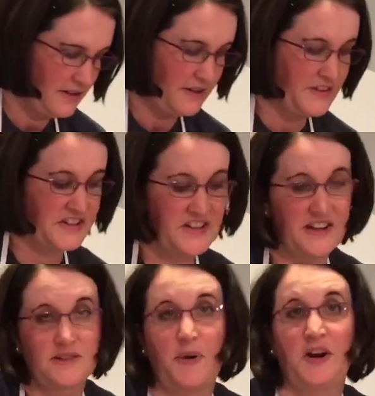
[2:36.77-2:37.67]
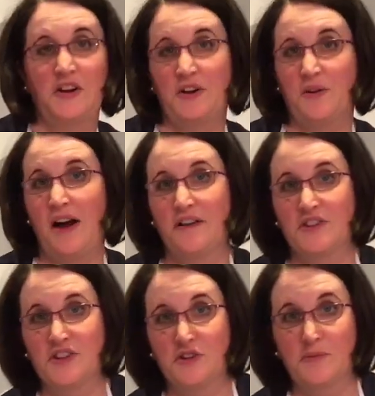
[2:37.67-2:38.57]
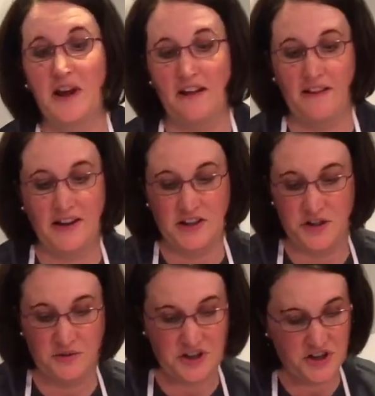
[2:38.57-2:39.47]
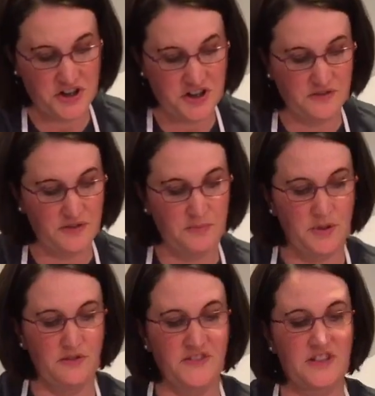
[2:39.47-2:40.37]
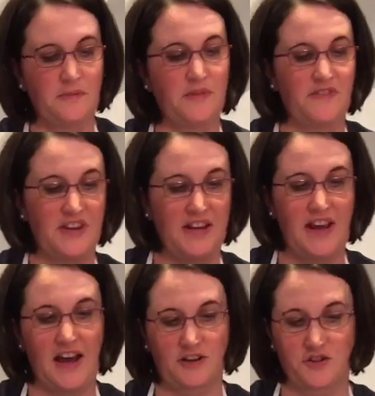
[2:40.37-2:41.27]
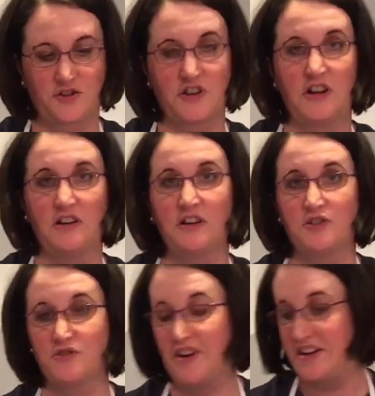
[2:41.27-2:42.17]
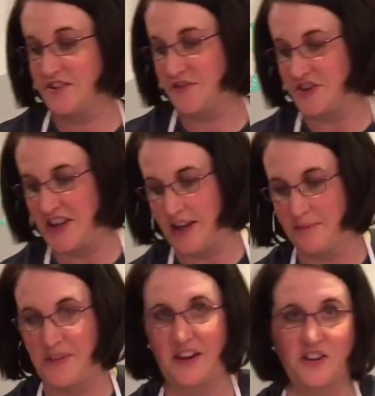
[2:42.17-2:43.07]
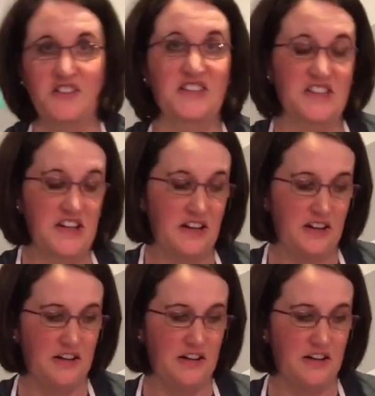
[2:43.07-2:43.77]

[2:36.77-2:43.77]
Then this next part you don't have to do, but I like to do it just to remove some of the extra transfer tape that could stick